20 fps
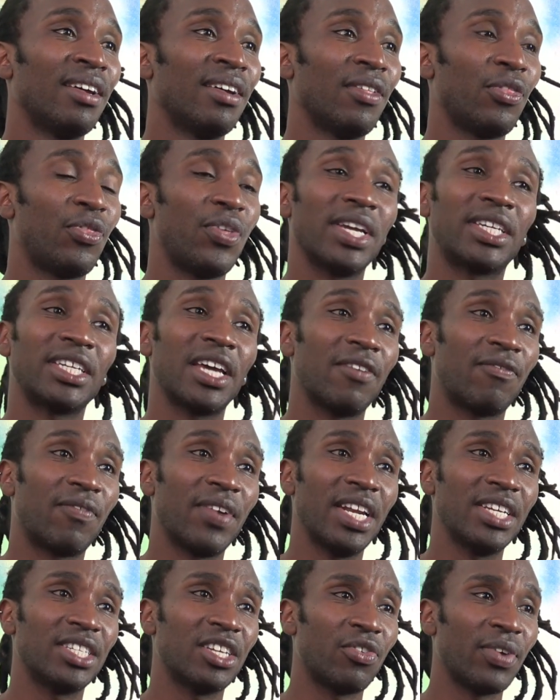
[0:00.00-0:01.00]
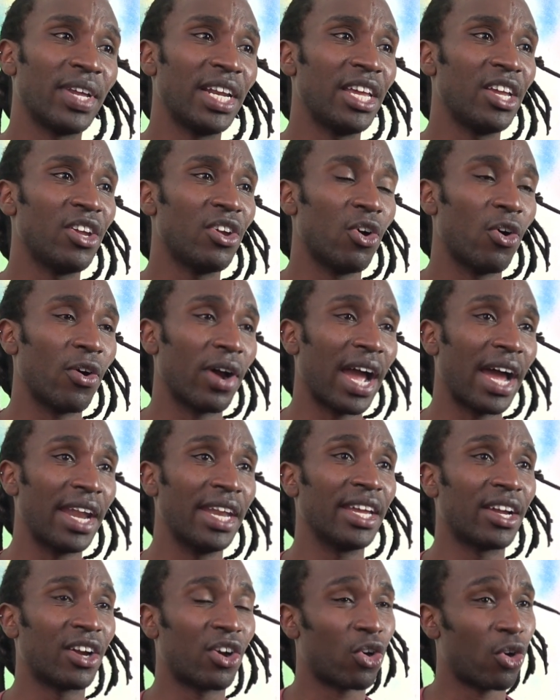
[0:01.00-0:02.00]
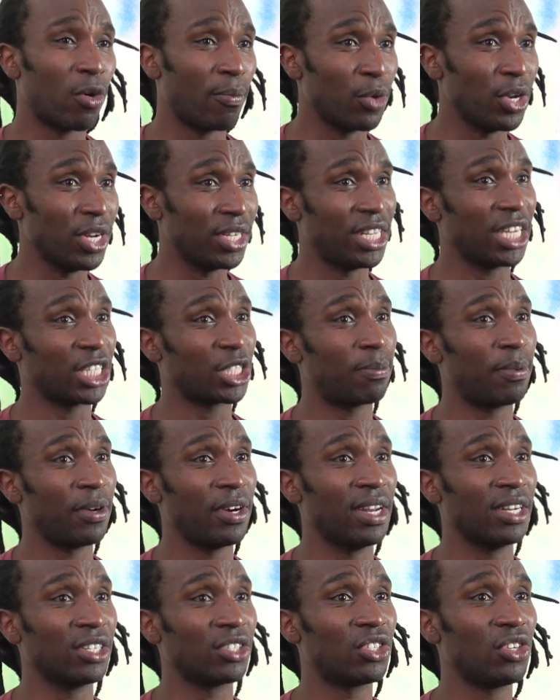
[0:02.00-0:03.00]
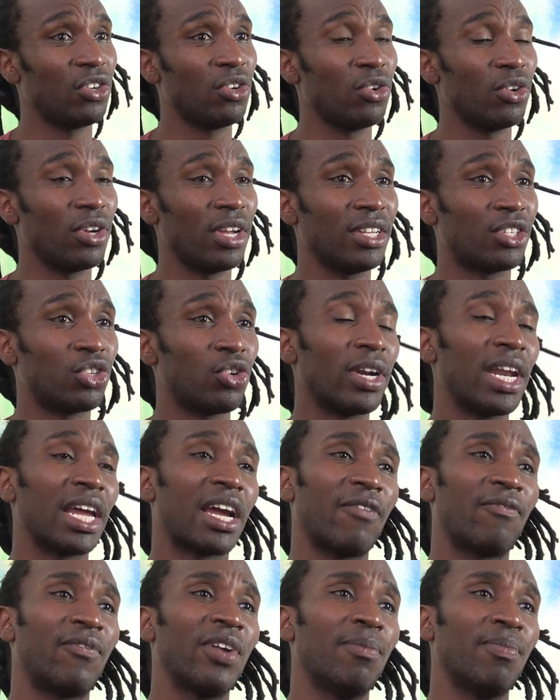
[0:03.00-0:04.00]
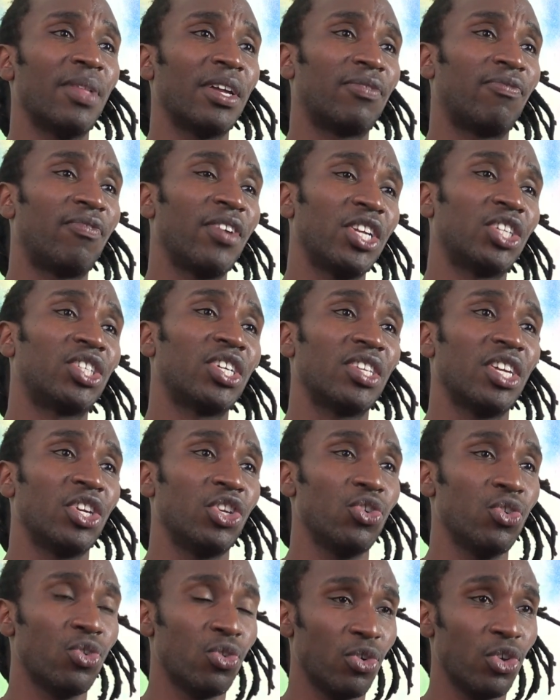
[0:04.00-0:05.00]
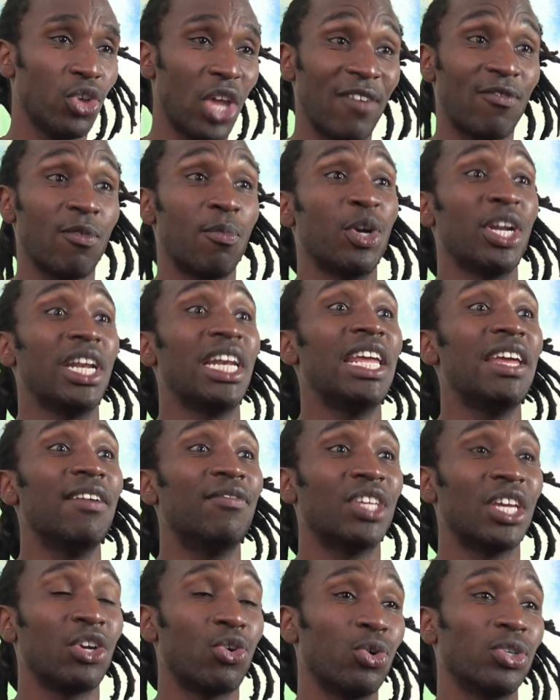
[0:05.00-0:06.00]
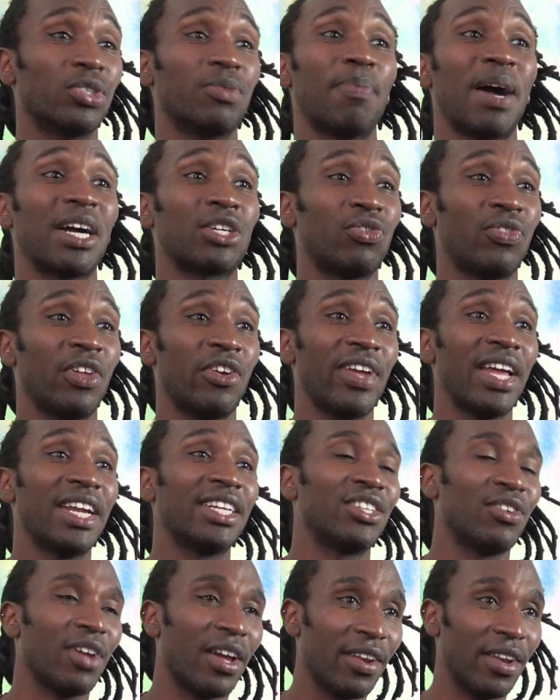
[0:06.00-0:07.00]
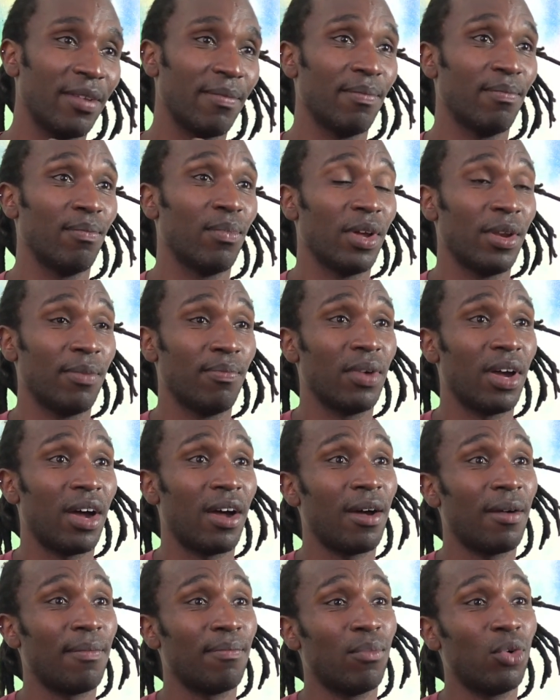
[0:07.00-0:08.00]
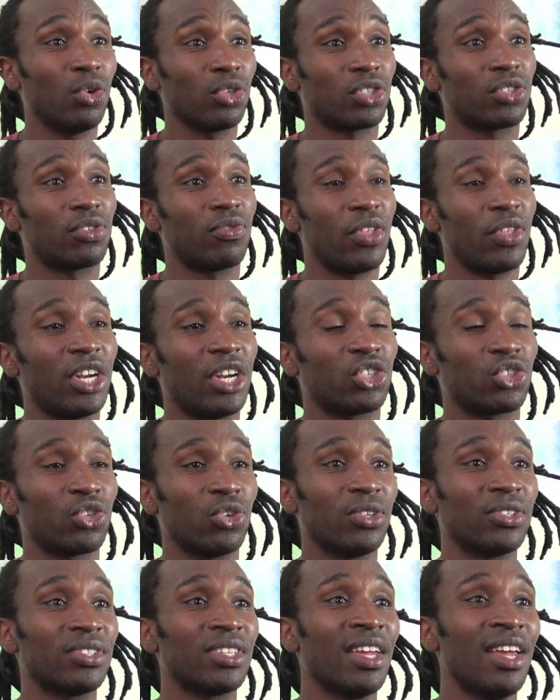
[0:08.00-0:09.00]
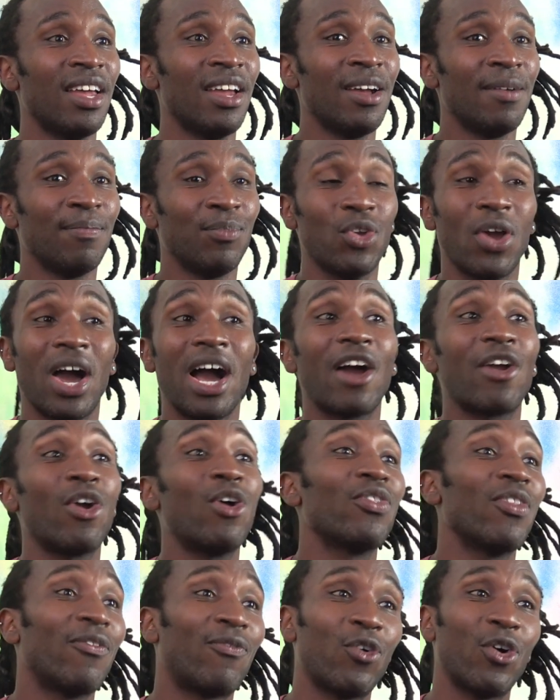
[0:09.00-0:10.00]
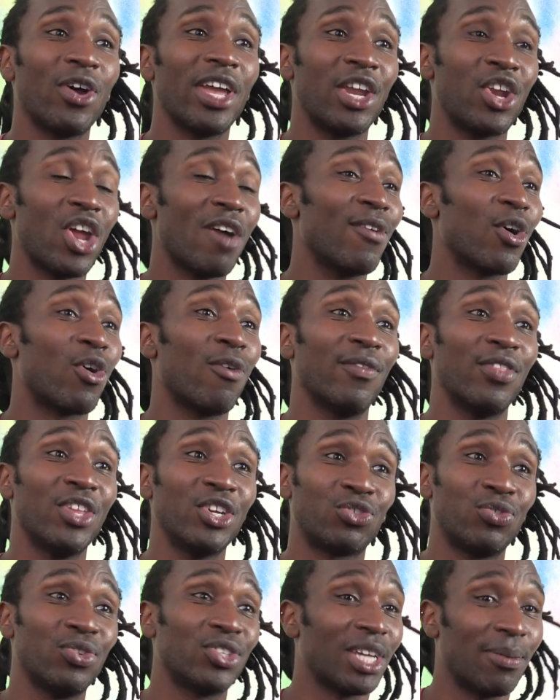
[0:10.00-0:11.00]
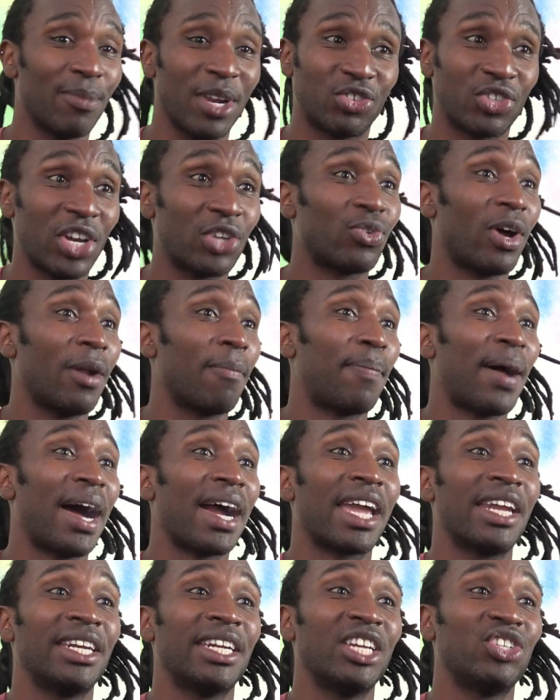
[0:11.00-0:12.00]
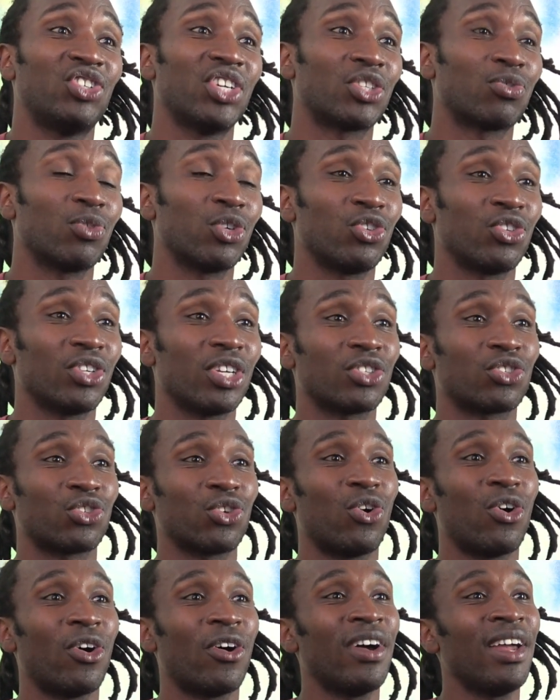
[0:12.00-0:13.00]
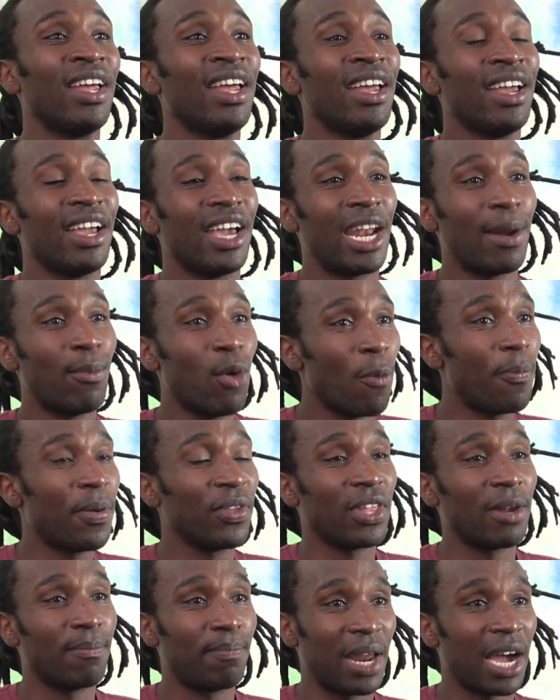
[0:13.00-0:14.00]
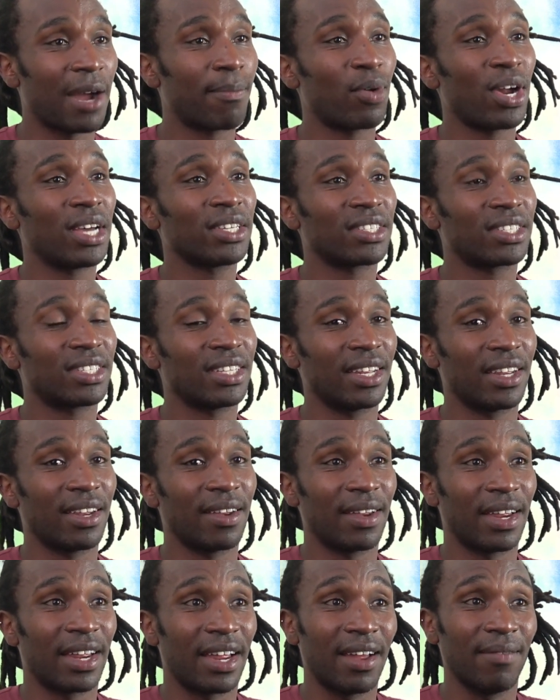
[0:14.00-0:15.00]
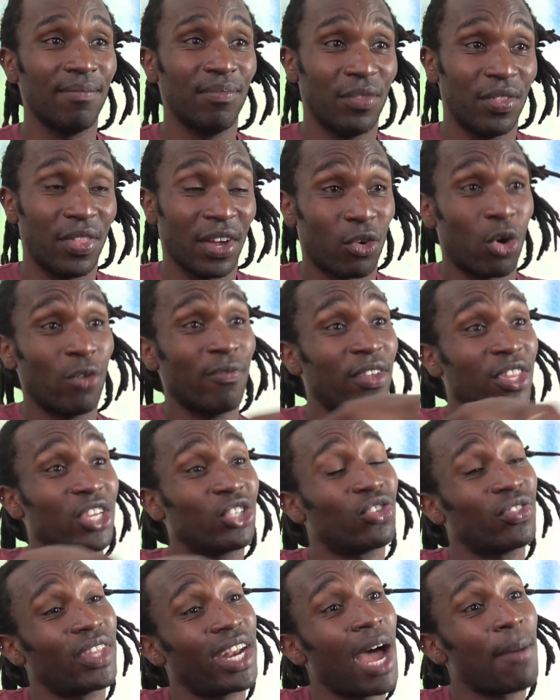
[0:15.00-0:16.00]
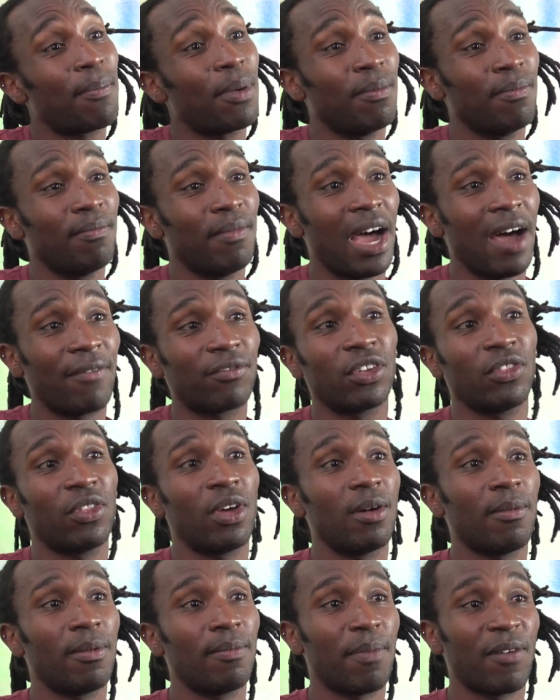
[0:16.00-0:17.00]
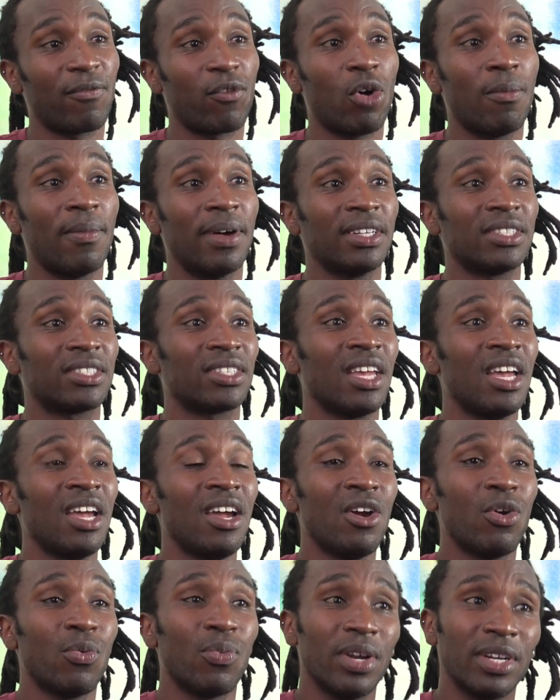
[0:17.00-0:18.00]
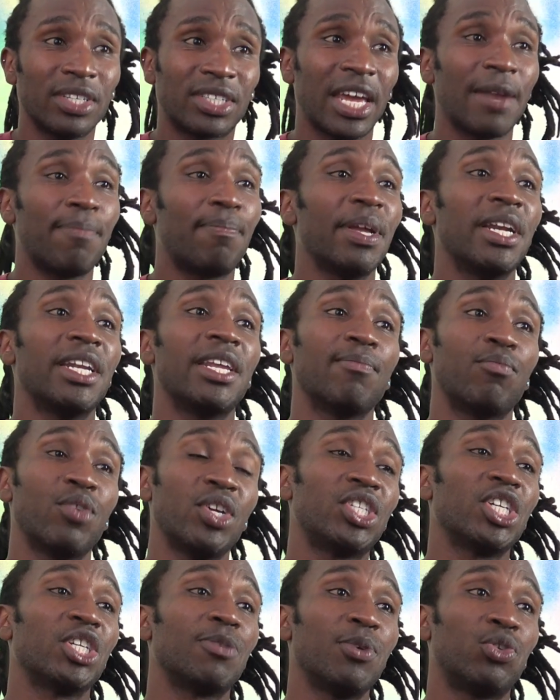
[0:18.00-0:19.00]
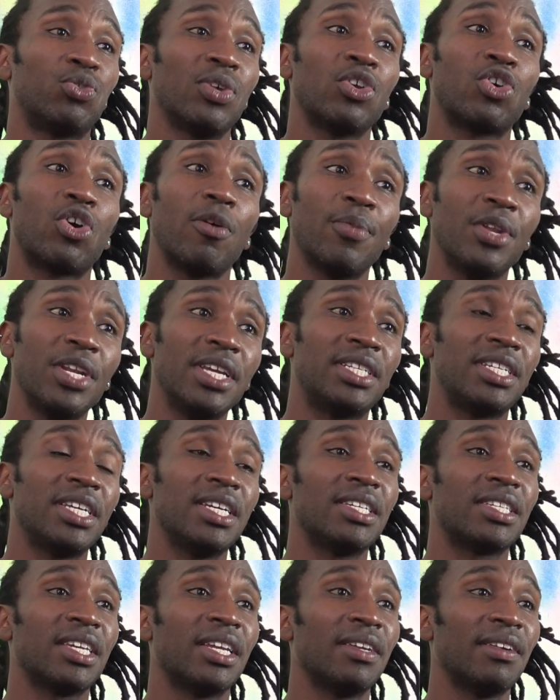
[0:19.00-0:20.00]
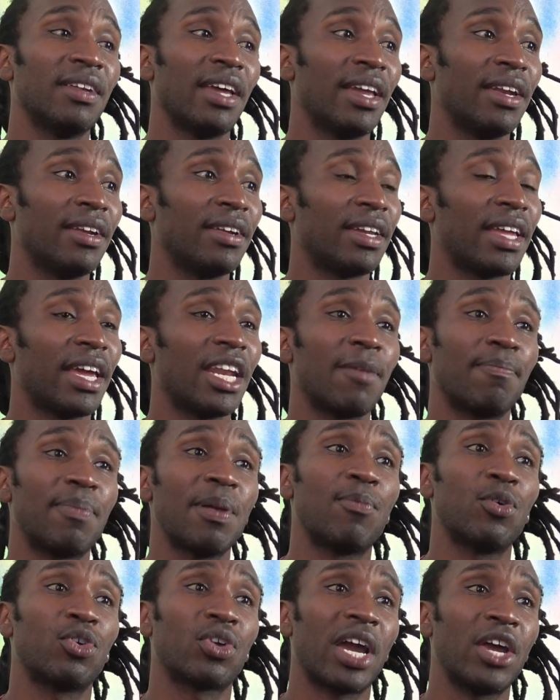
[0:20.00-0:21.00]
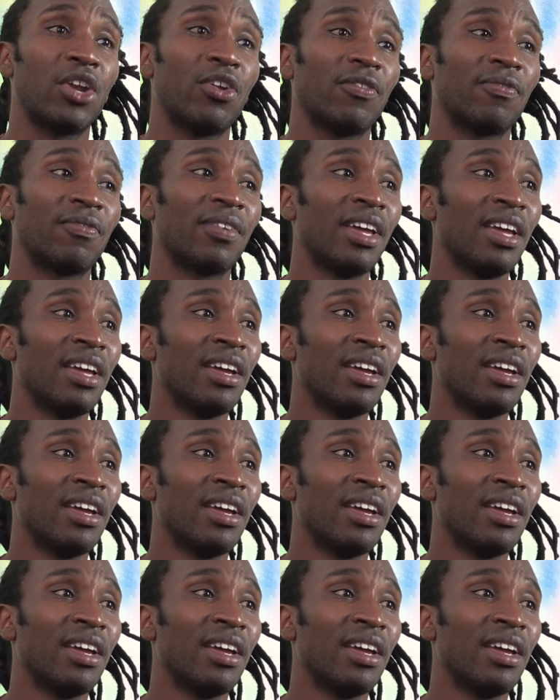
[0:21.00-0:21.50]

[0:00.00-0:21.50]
theater, I feel, is a really organic community experience. It's not like a film that finishes and everybody leaves and goes back to the reality. In most shows, you hang around the foyer and you have a conversation with someone and try to unpack and digest what you just saw. And I'm hoping that Black Brass, the conversation that happened after the performance, will start building bridges between communities and getting people to kind of